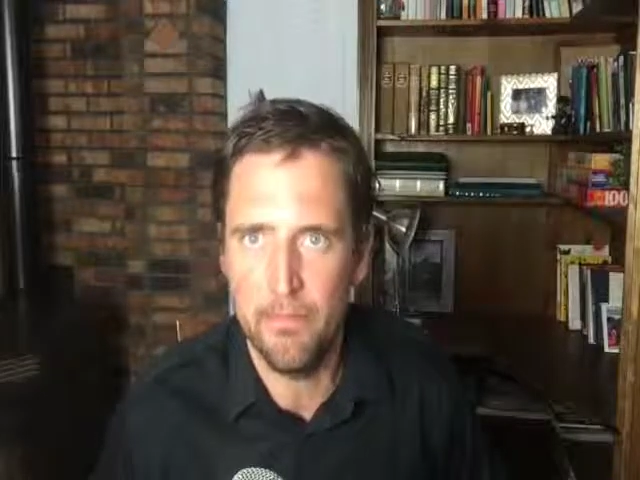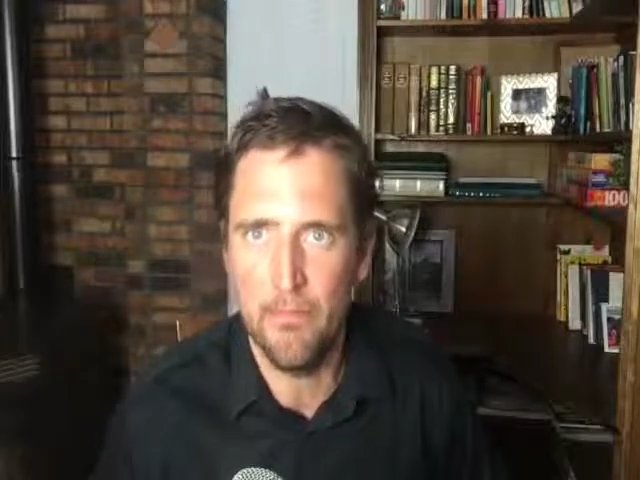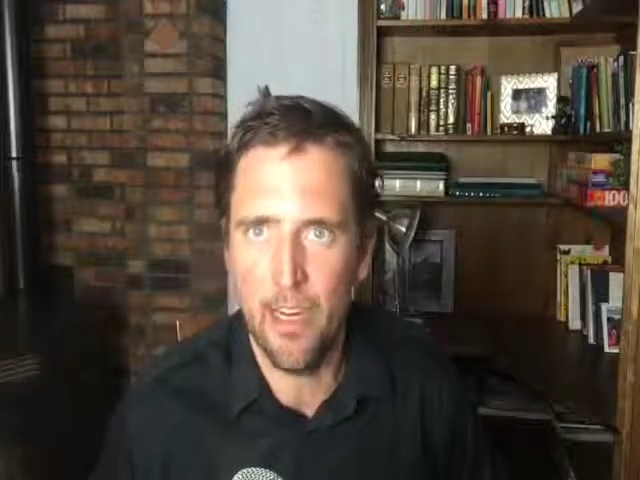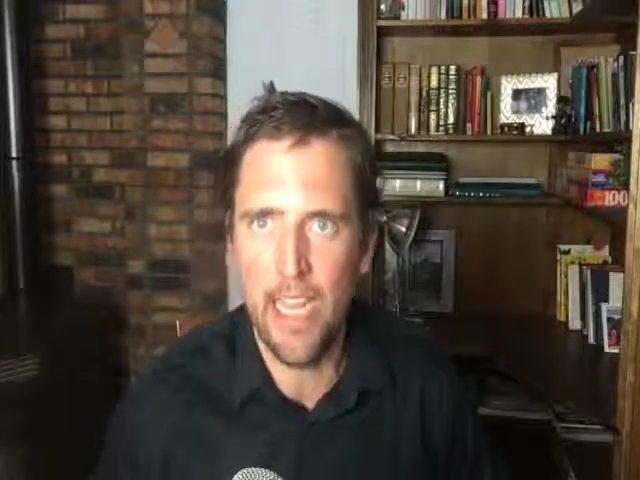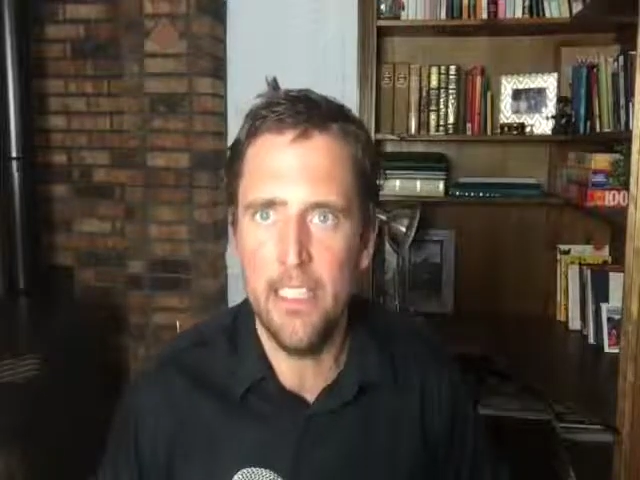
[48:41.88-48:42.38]

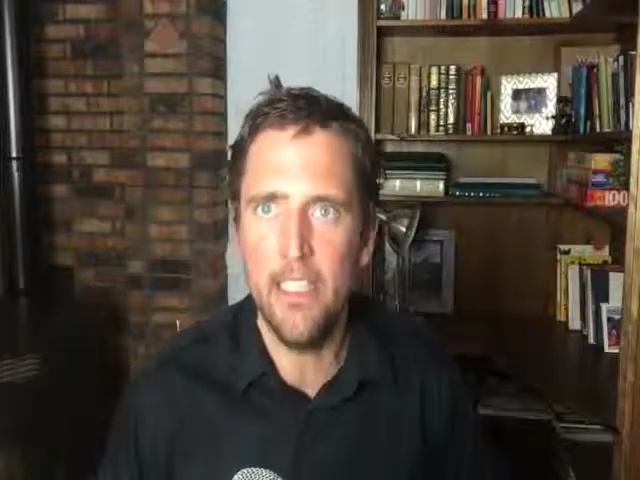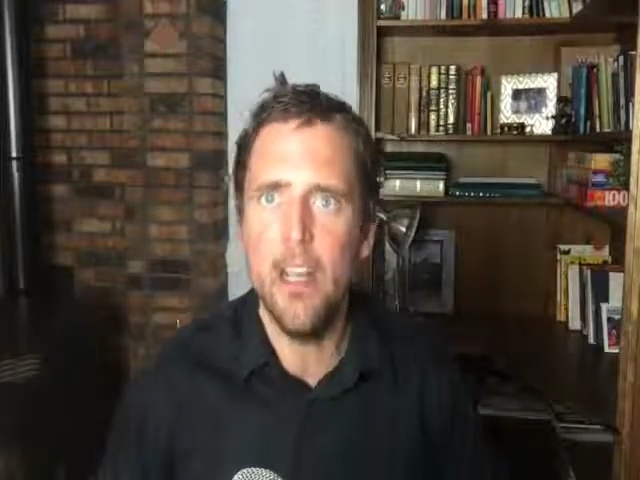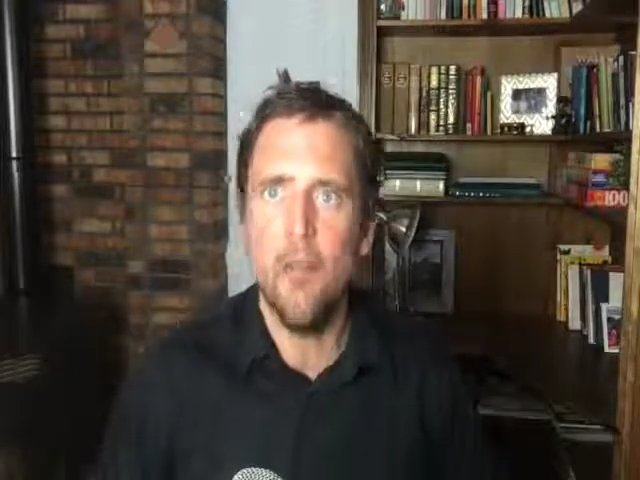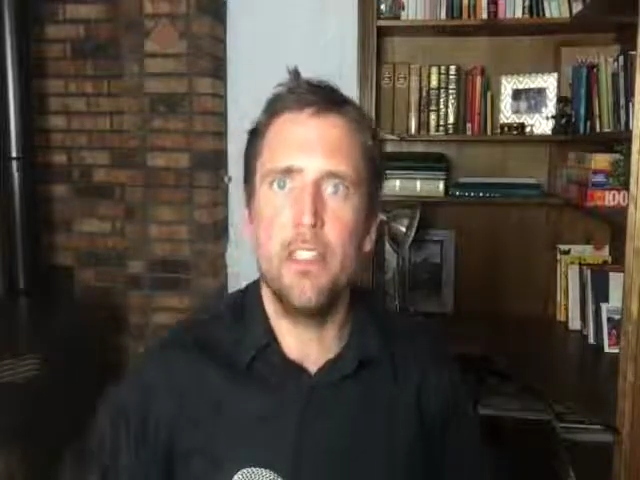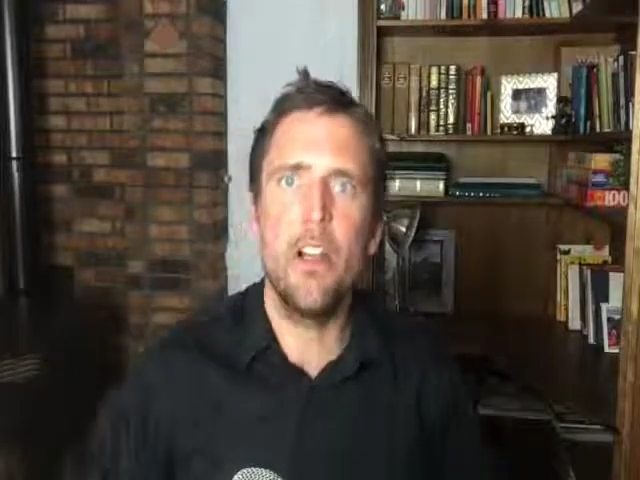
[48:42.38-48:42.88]
right?
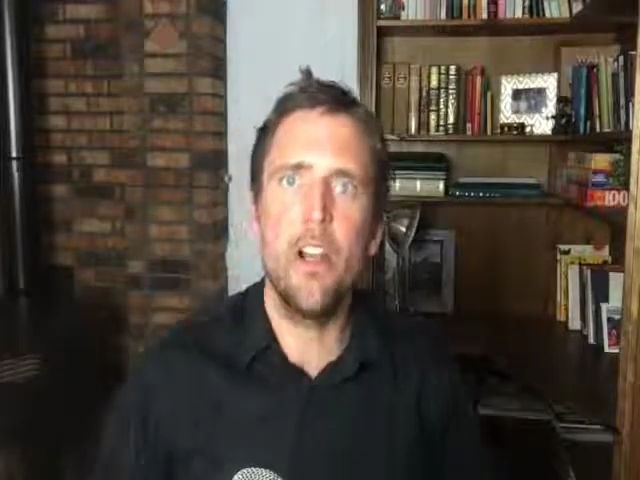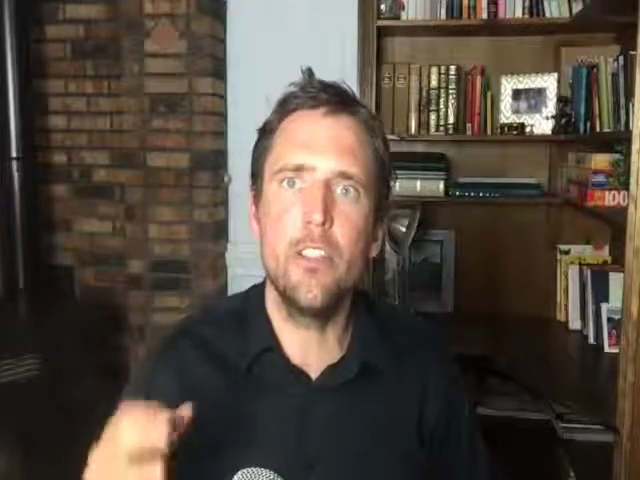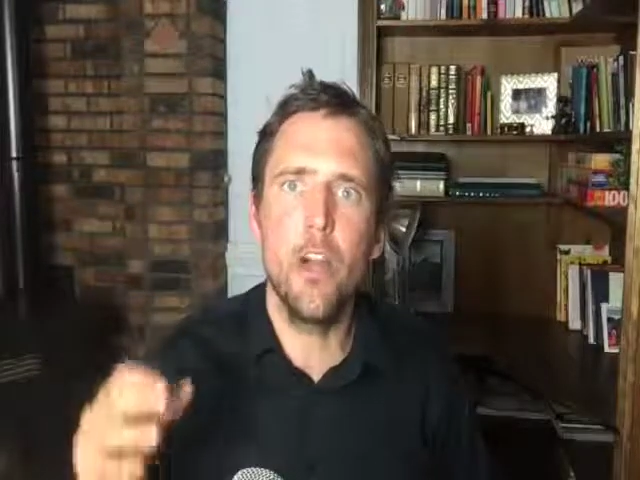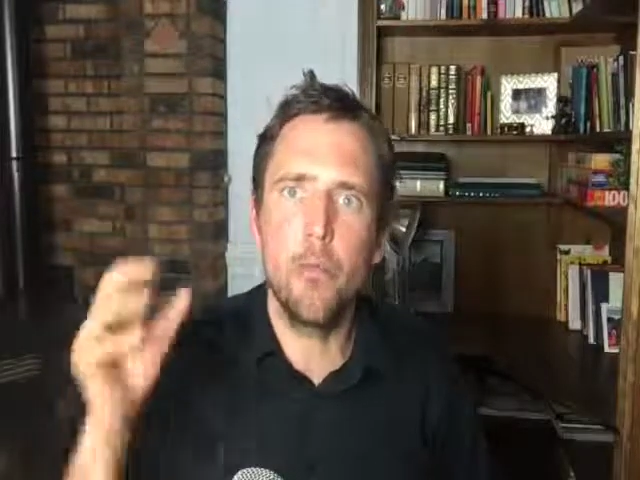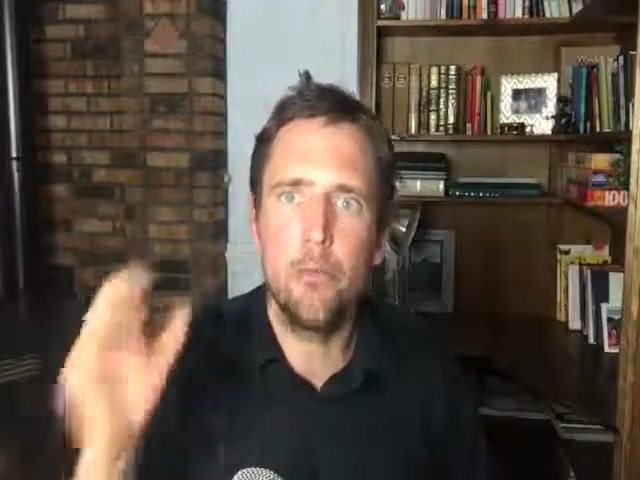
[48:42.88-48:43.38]
When there are
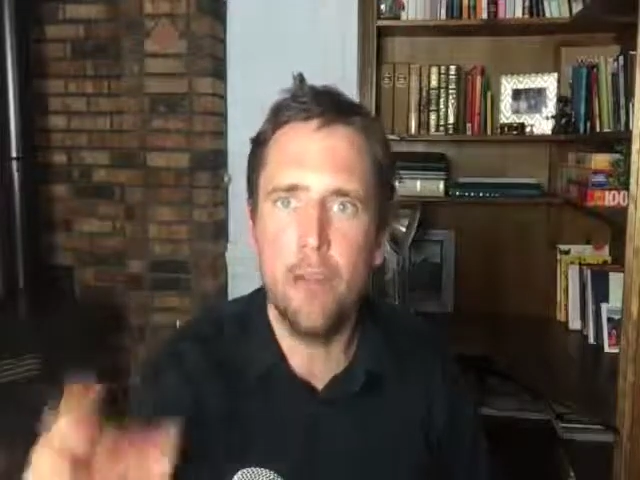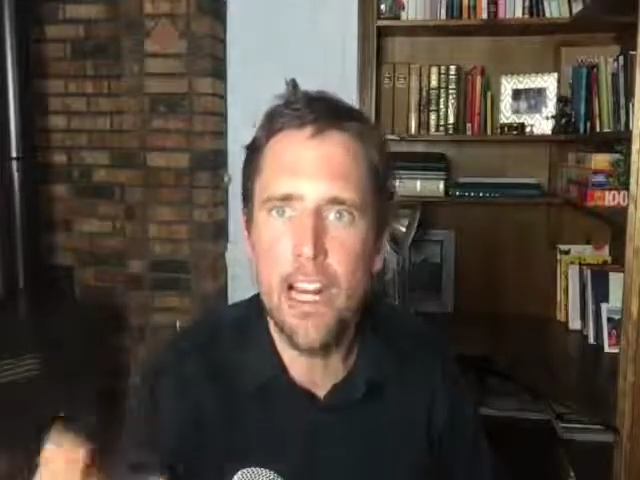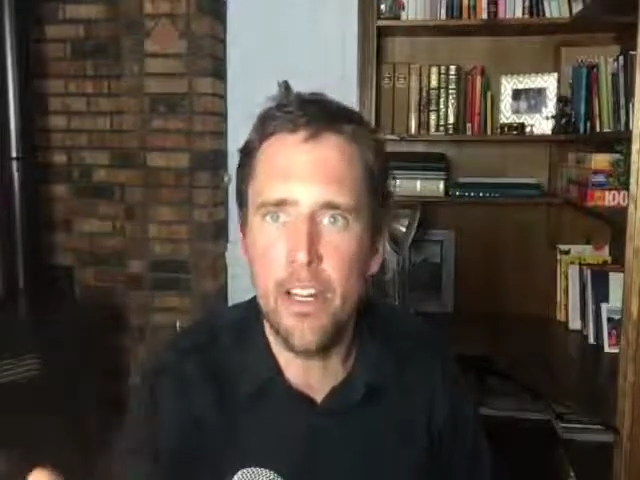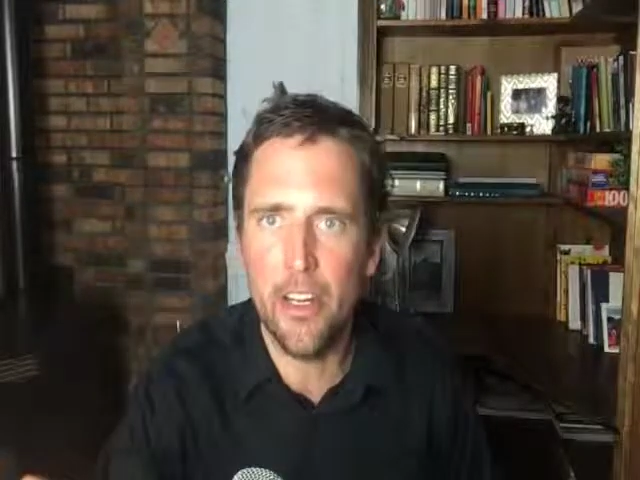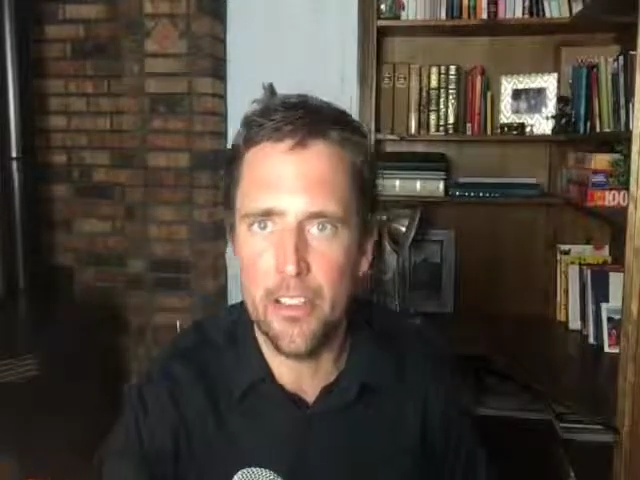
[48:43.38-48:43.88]
no
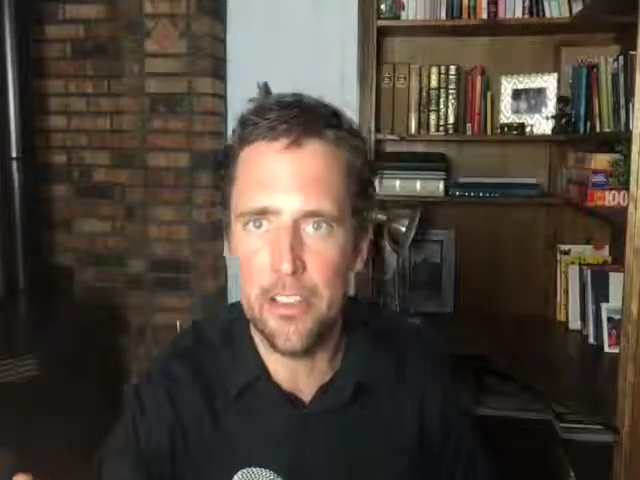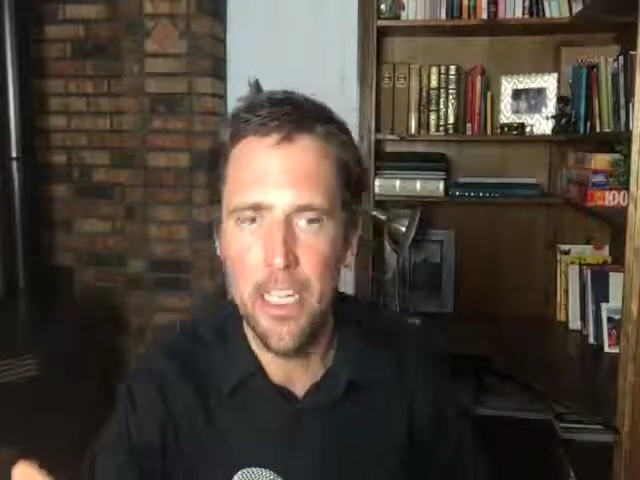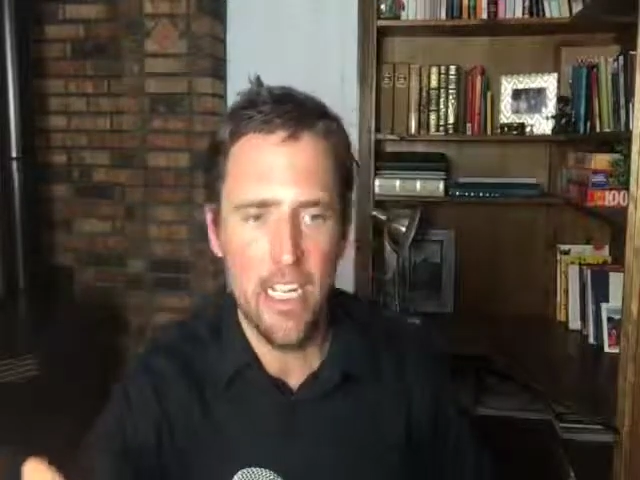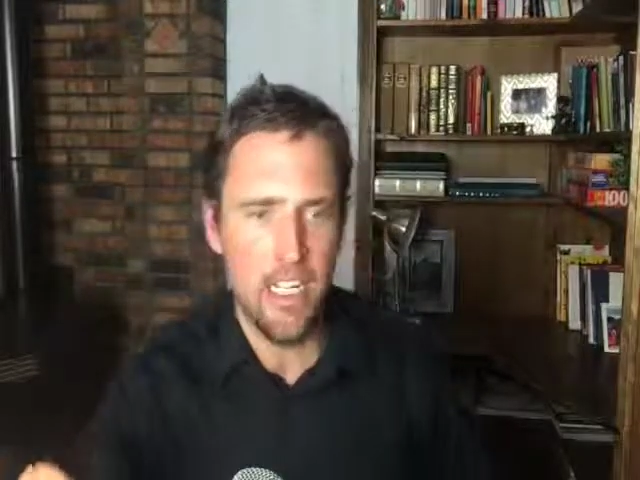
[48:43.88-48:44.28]
predators,